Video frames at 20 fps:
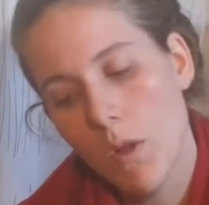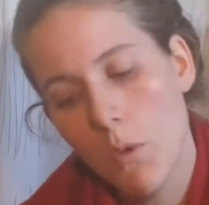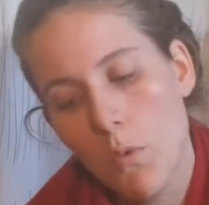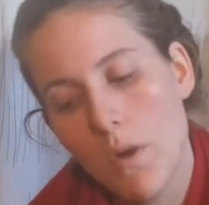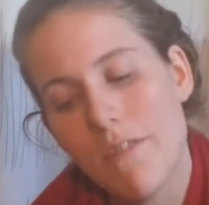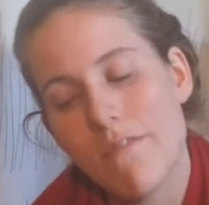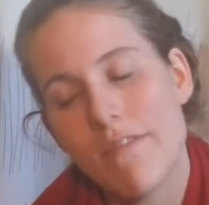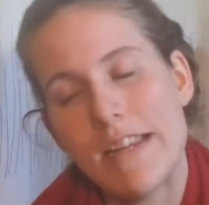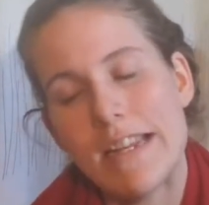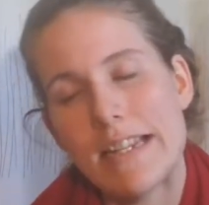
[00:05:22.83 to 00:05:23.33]

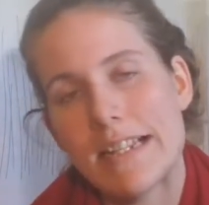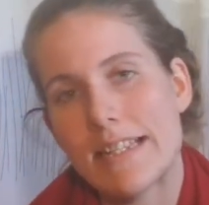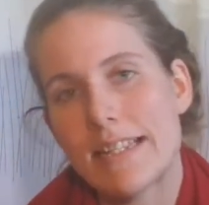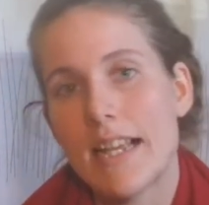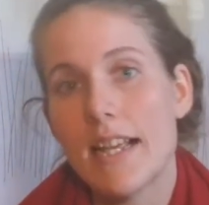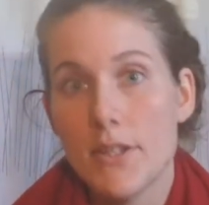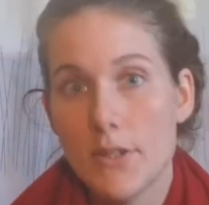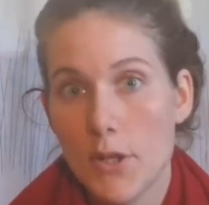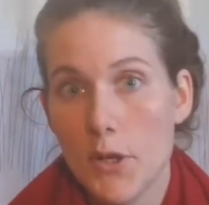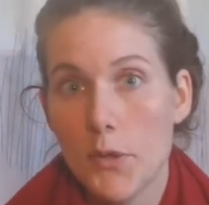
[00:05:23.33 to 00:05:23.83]
when Venus
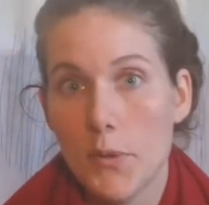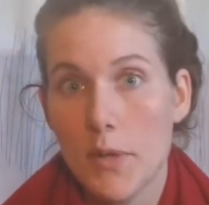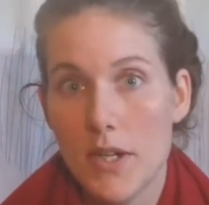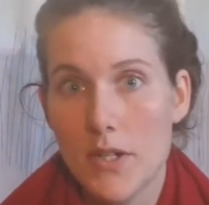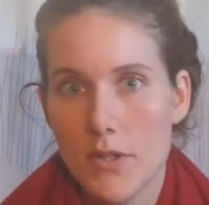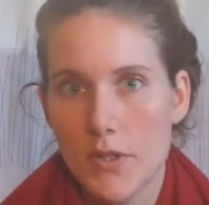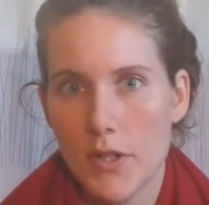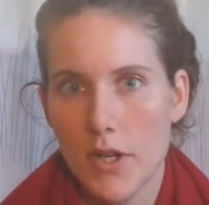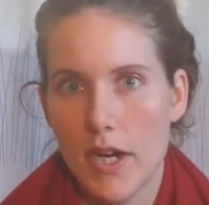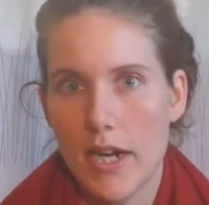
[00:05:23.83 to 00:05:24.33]
does go
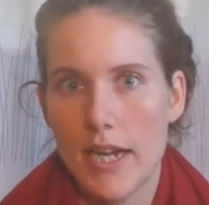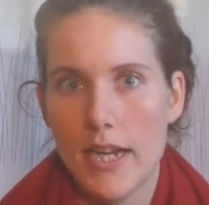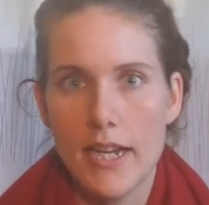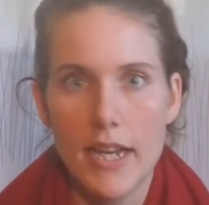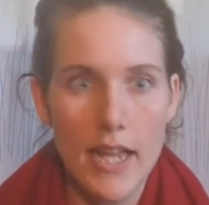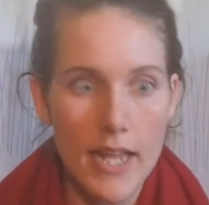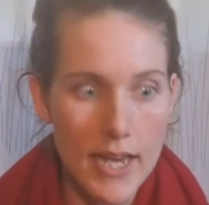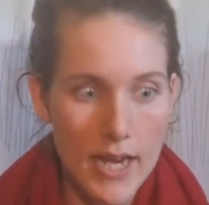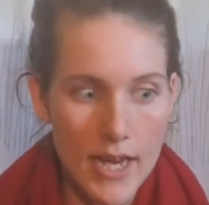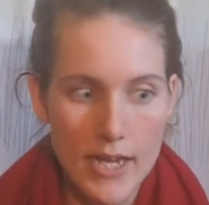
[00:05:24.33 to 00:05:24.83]
retrograde
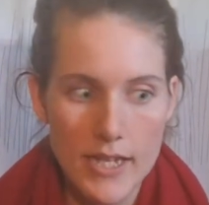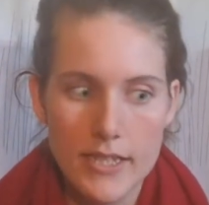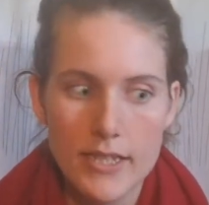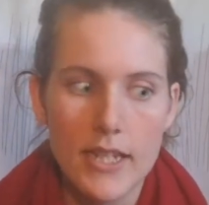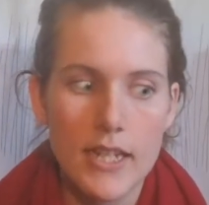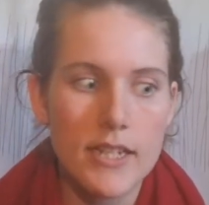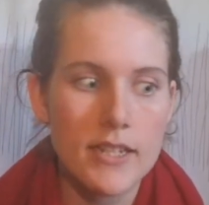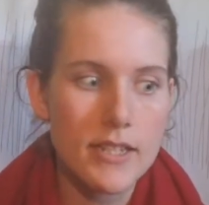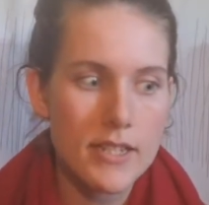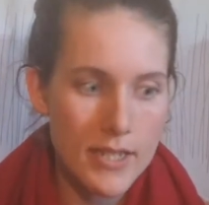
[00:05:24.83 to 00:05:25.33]
and ask
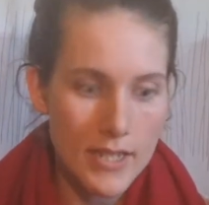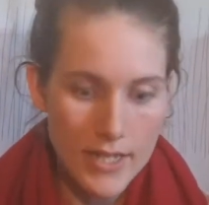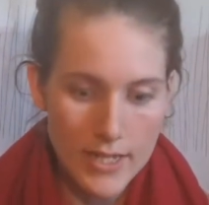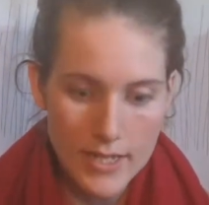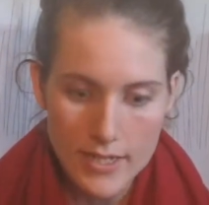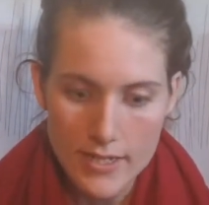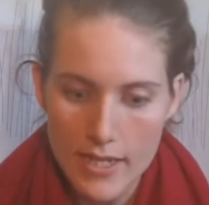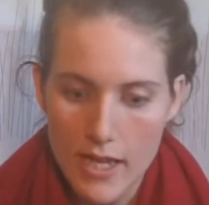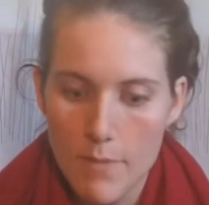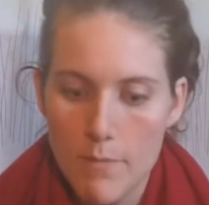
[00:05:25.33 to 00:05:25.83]
us to
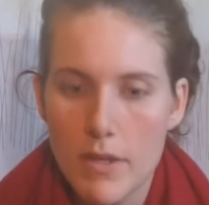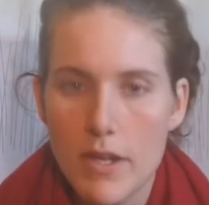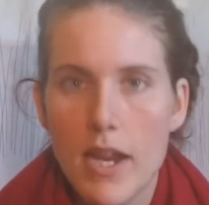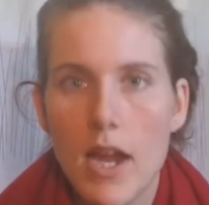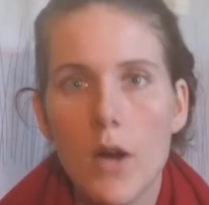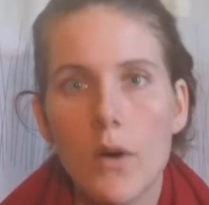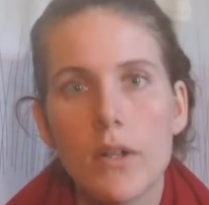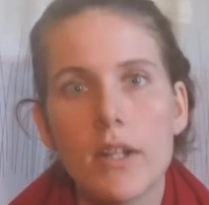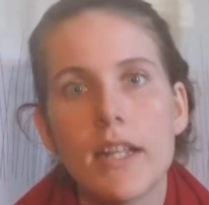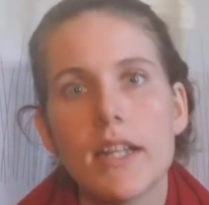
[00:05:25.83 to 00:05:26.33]
examine
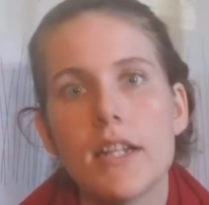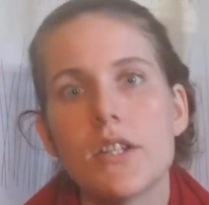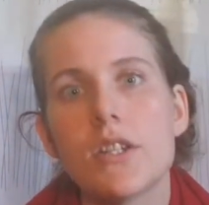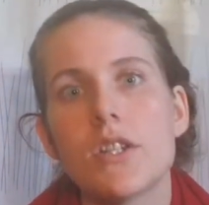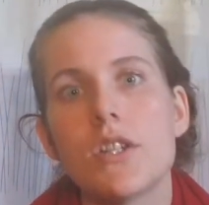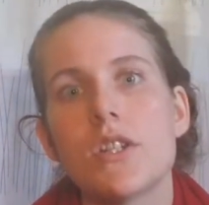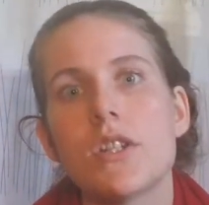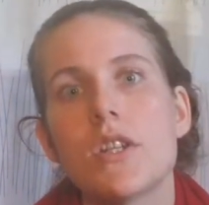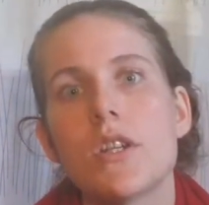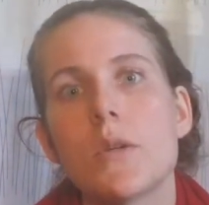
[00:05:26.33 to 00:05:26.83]
our
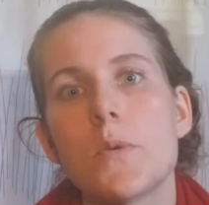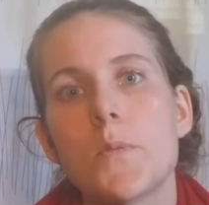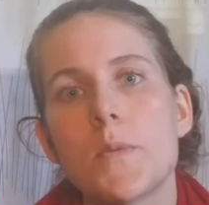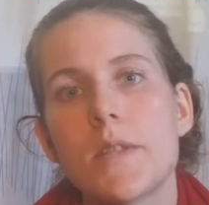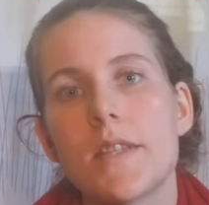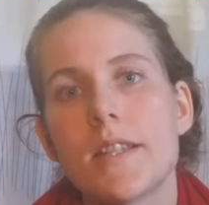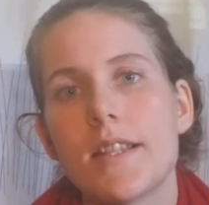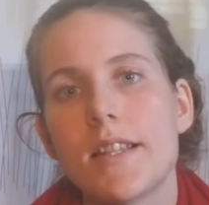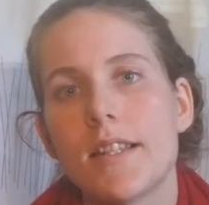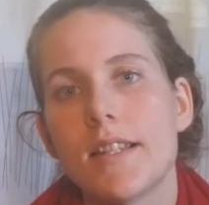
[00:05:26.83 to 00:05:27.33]

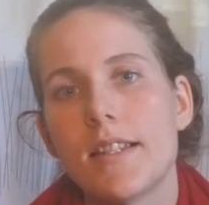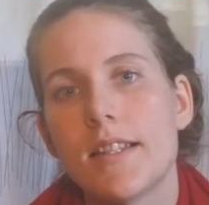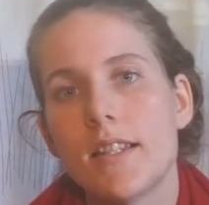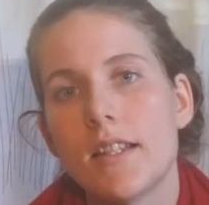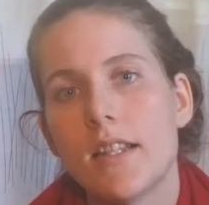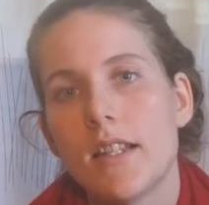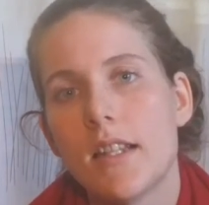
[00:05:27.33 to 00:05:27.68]
relationships and